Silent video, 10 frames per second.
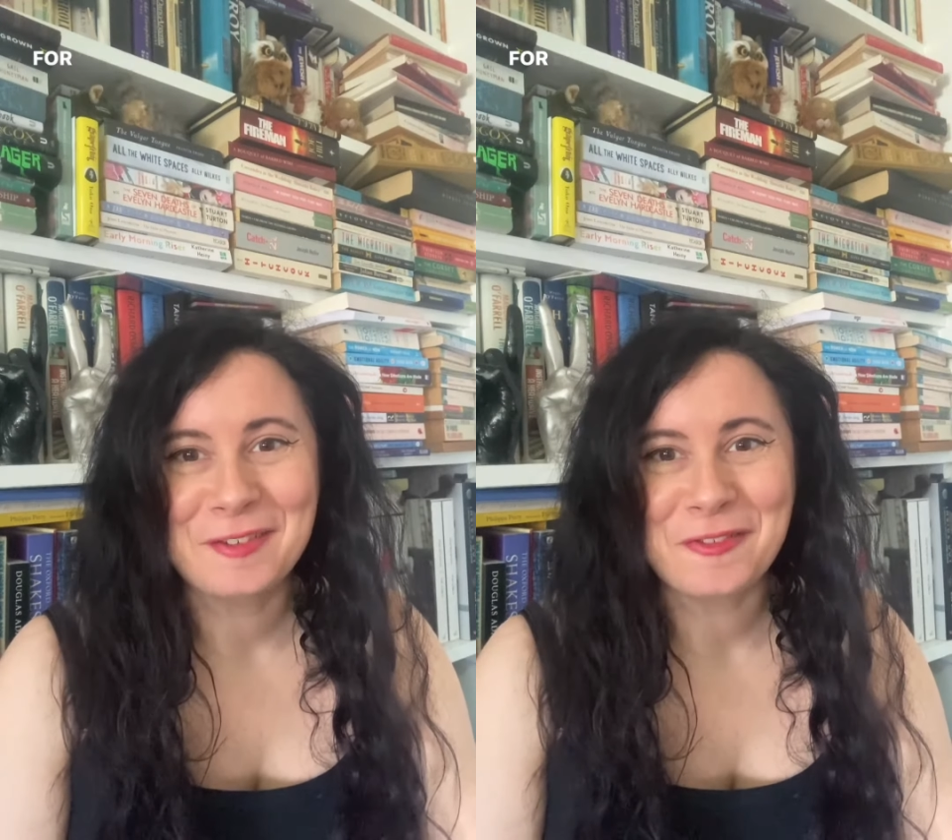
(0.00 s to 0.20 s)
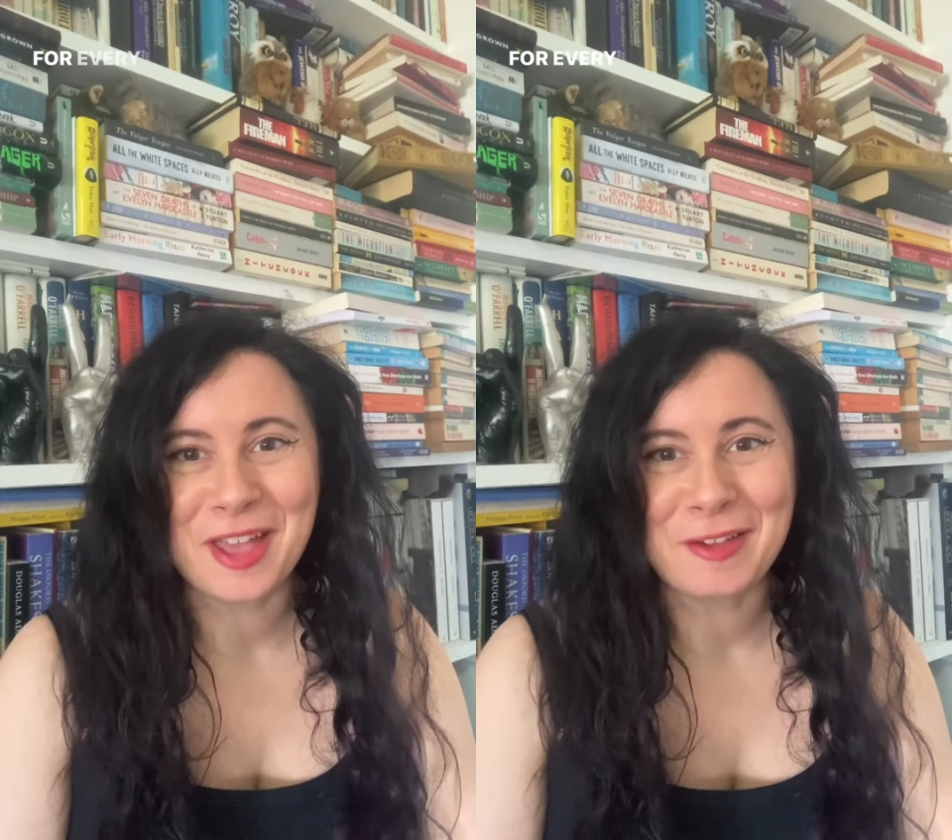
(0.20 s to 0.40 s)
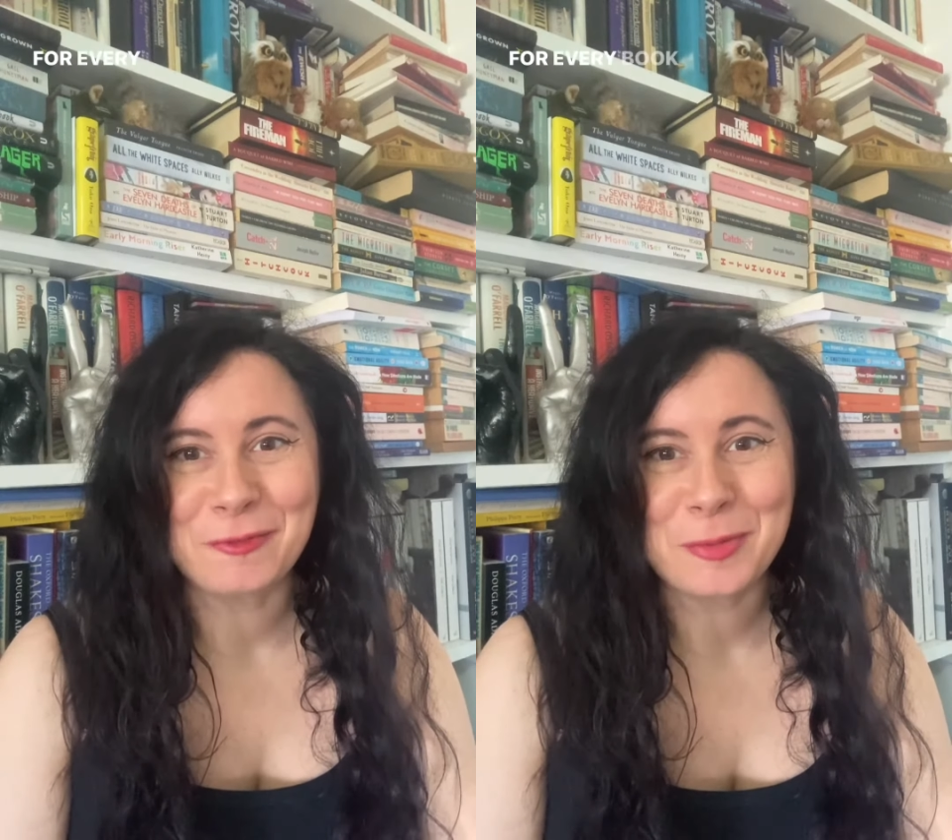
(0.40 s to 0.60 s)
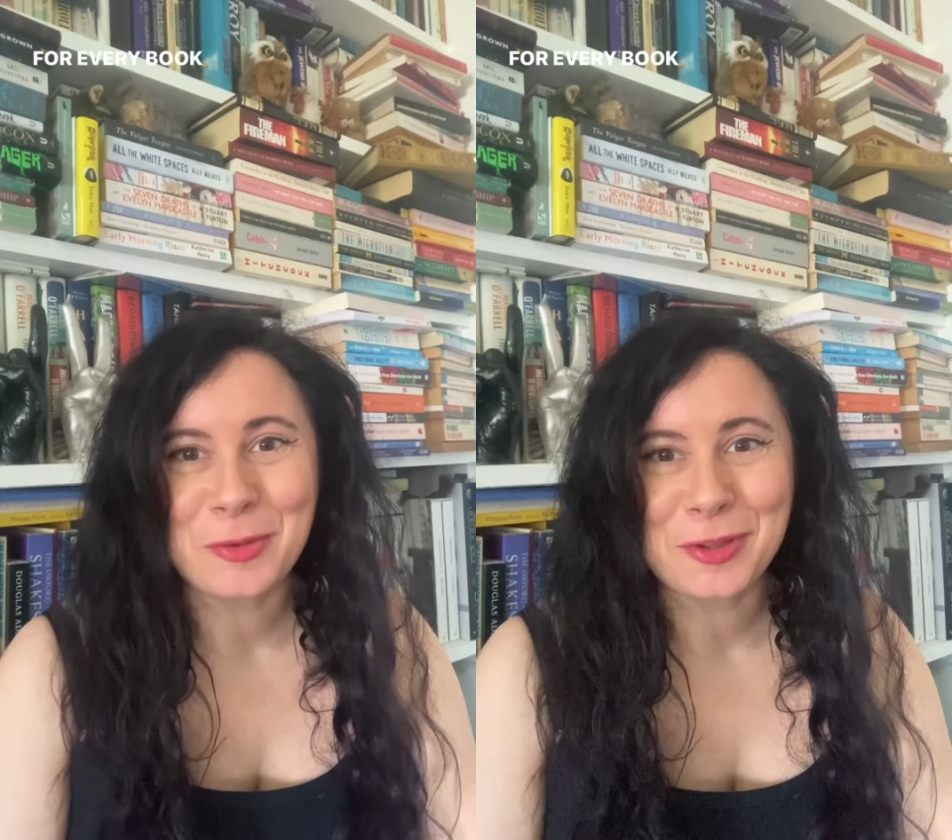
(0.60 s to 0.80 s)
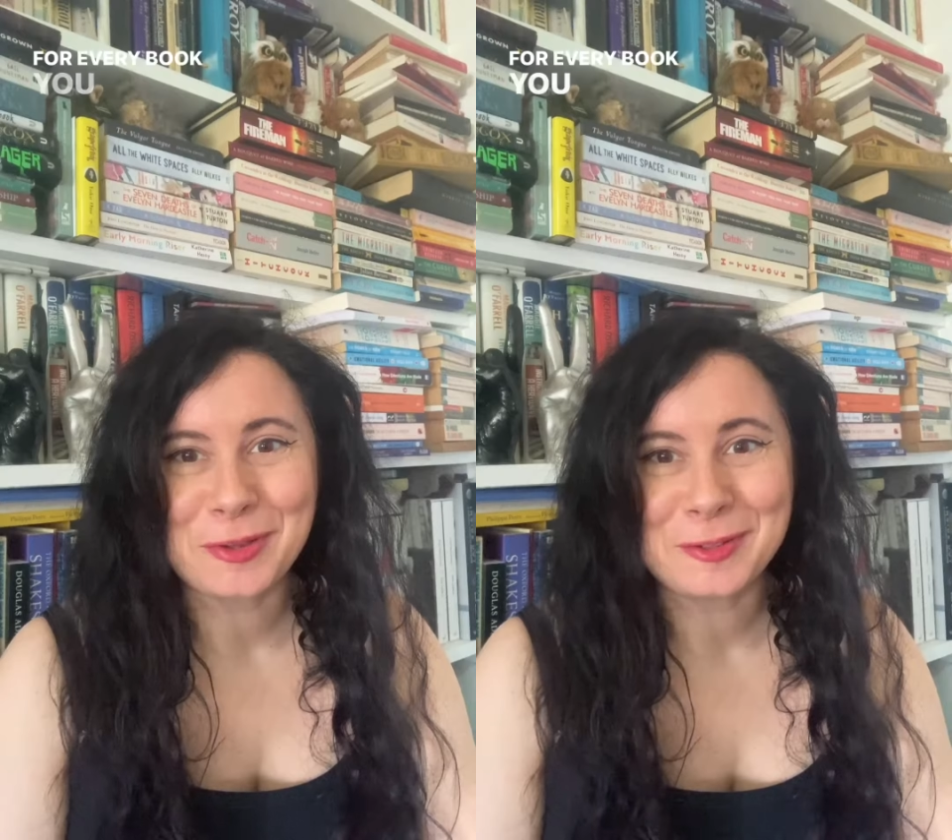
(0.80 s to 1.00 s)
For every book you